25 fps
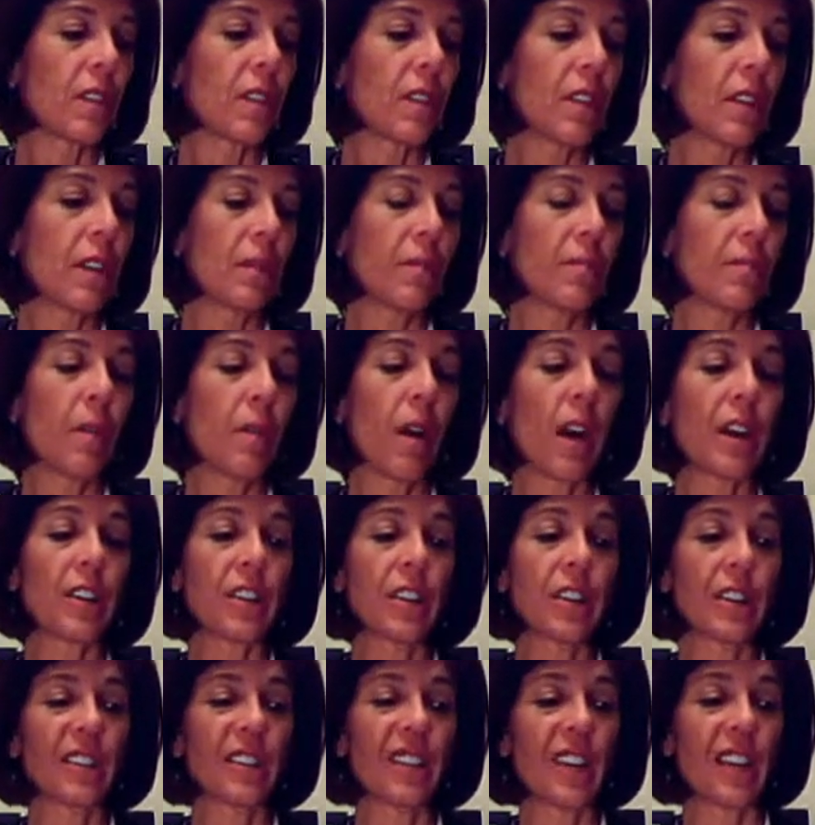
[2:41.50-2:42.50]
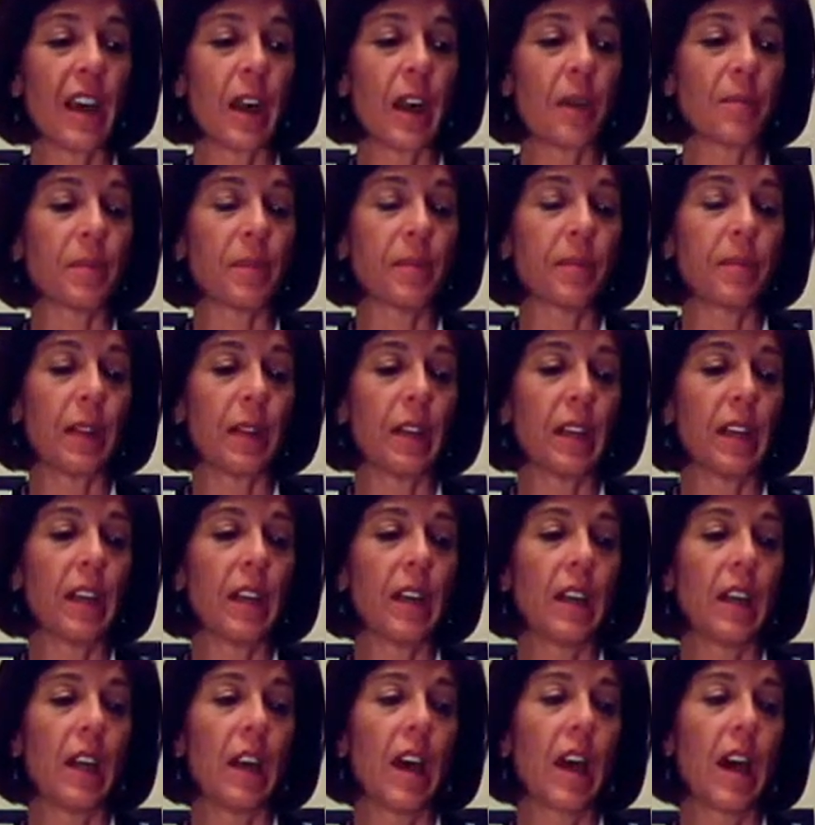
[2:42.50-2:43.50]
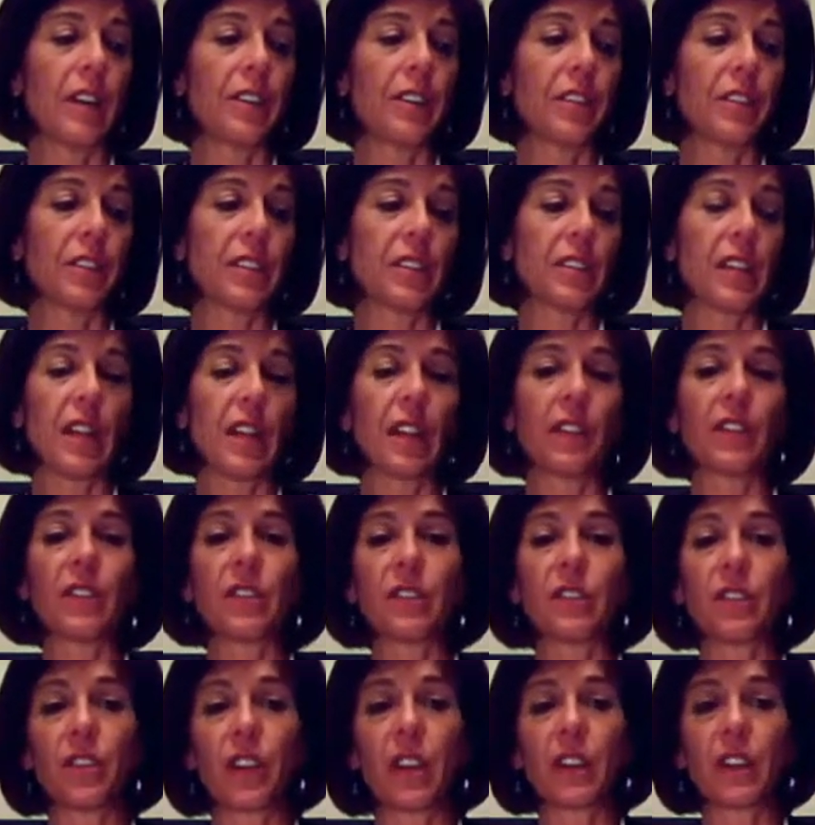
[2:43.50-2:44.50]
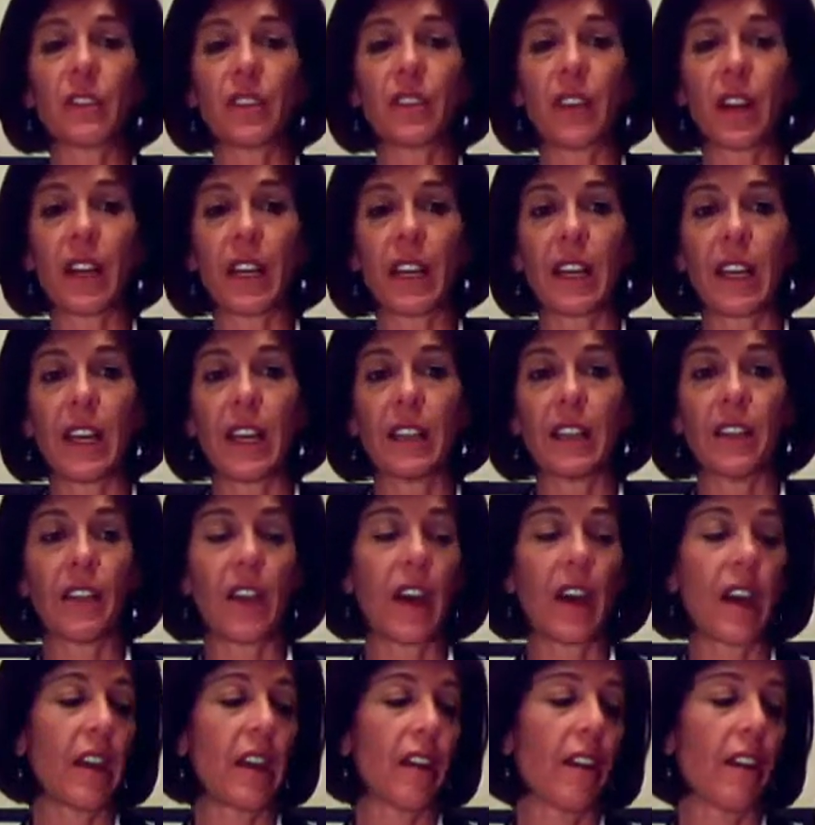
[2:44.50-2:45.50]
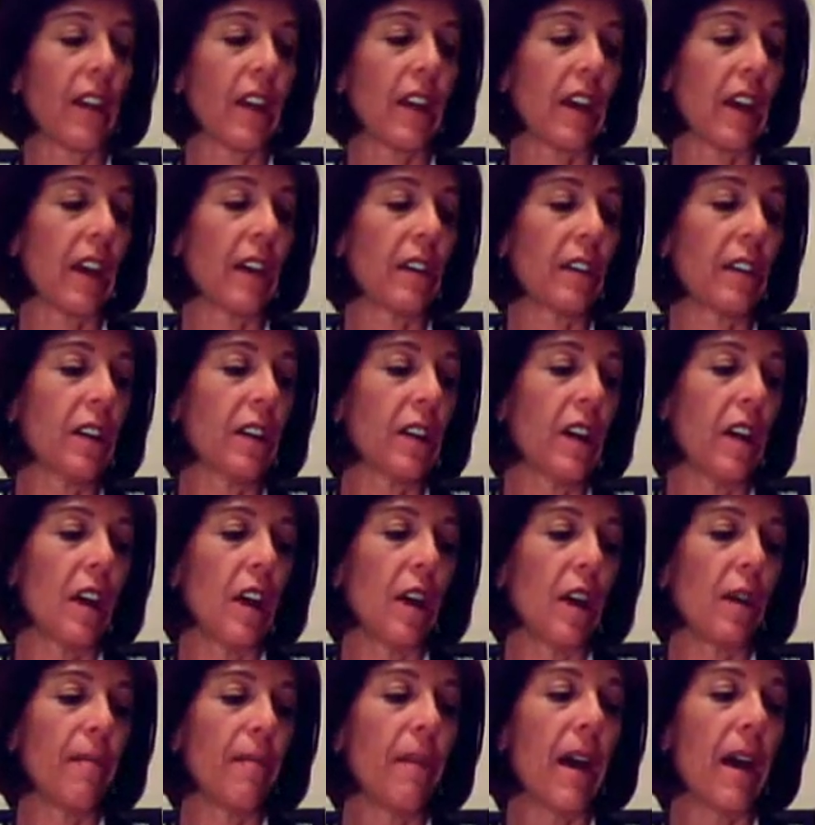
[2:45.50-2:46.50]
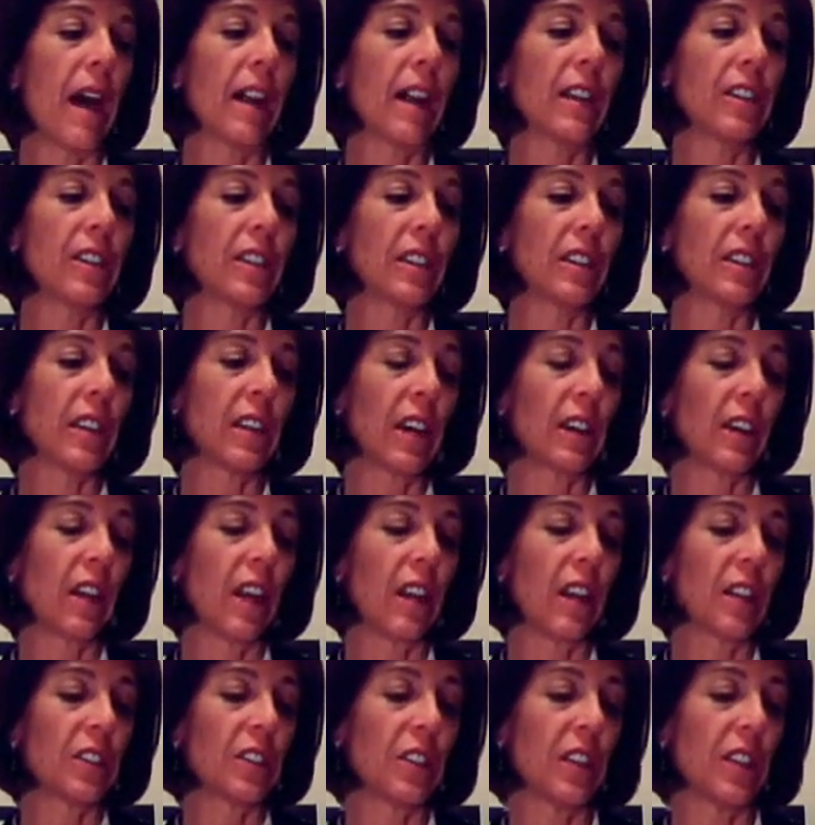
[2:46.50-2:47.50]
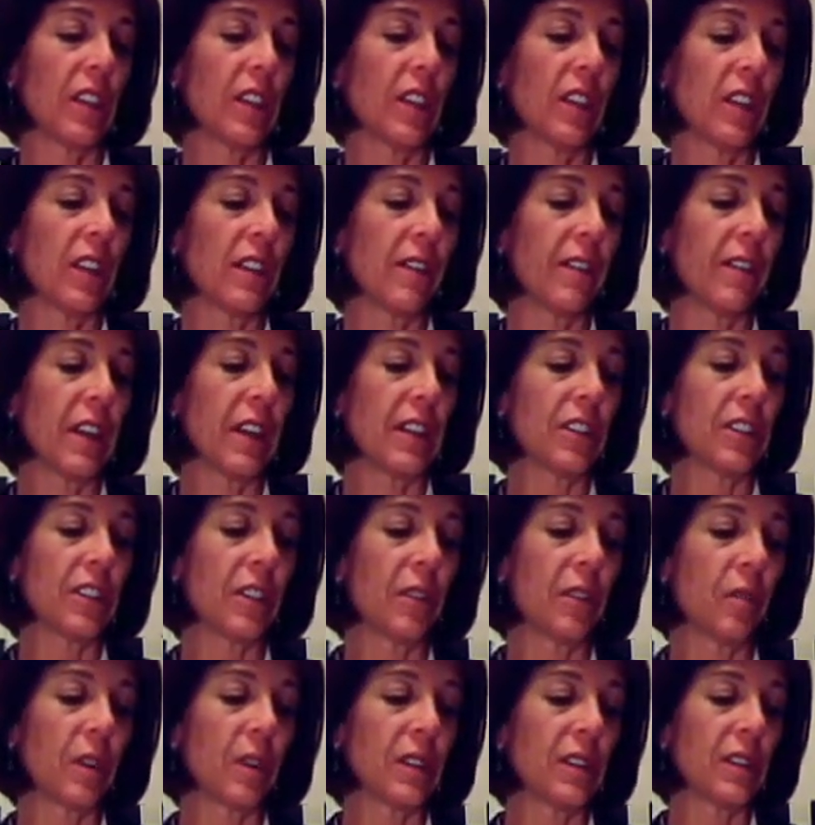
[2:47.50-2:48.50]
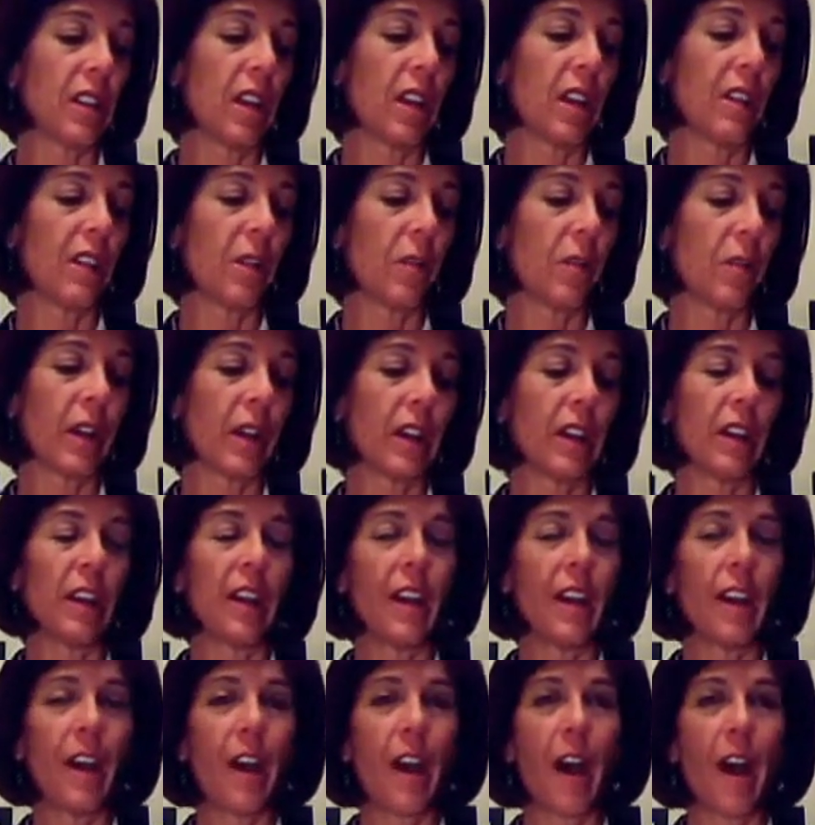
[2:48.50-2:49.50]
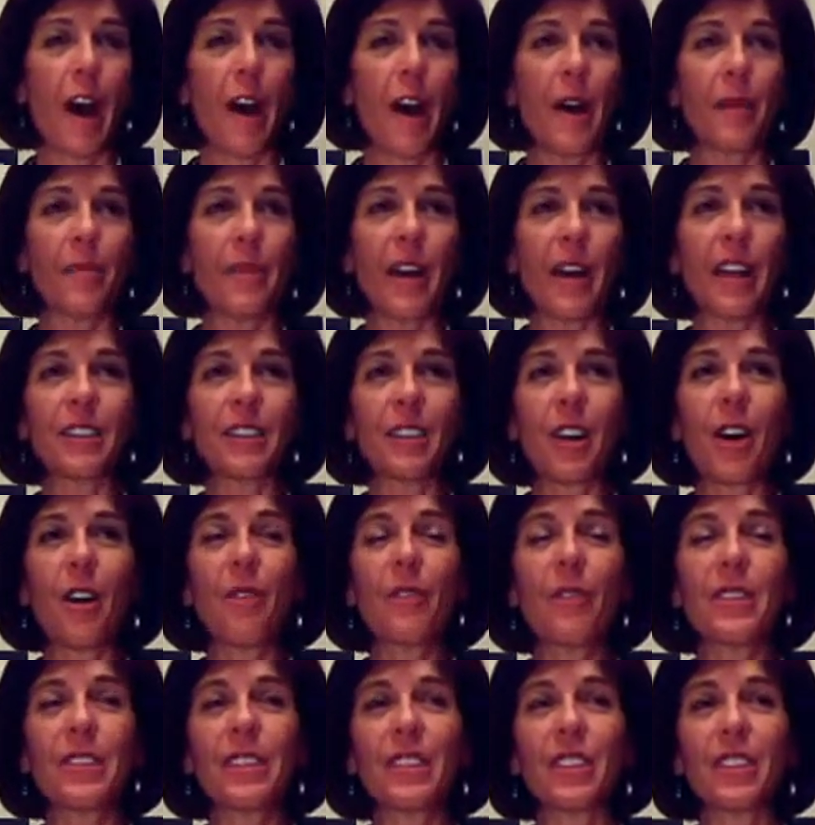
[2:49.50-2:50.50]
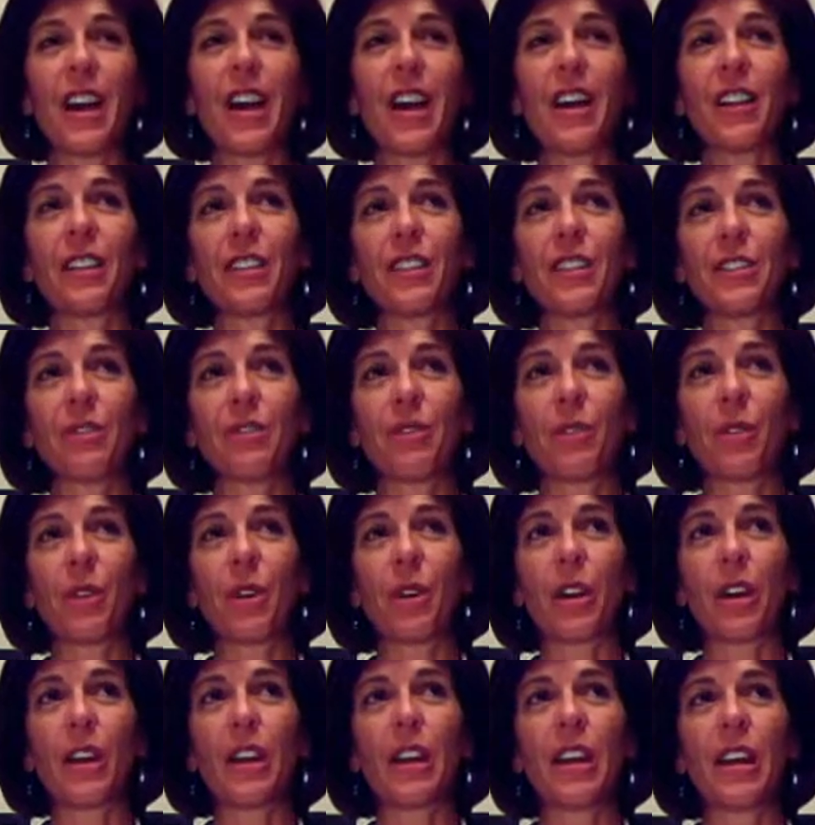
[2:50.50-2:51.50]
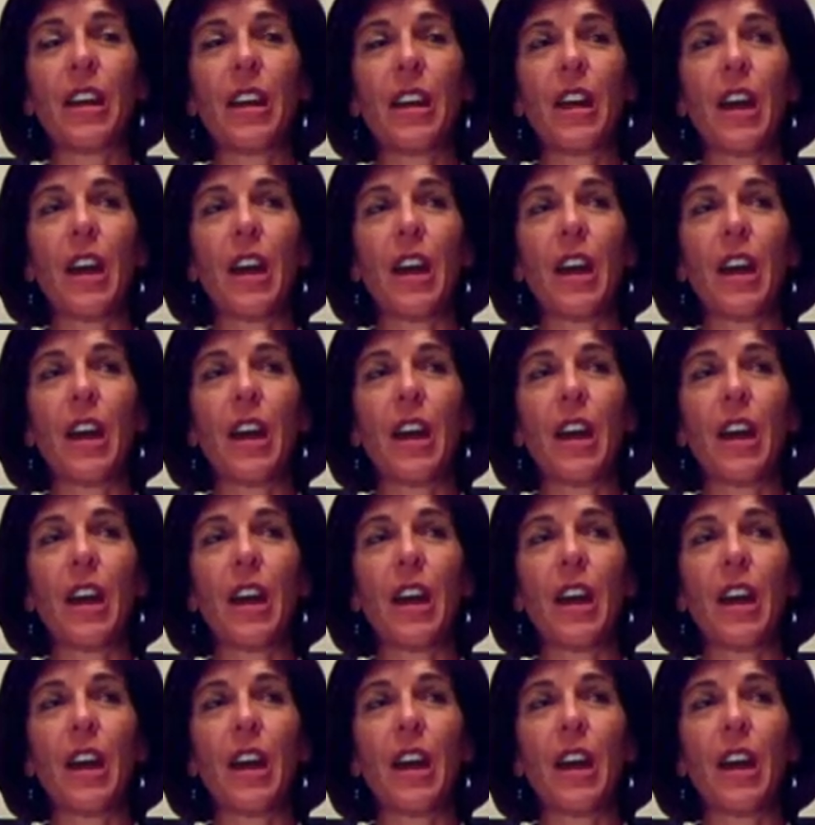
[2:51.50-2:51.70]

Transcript: the projects that helped me understand the strengths that I gained in that area. Managing technology and innovation was another one. That's always a challenge for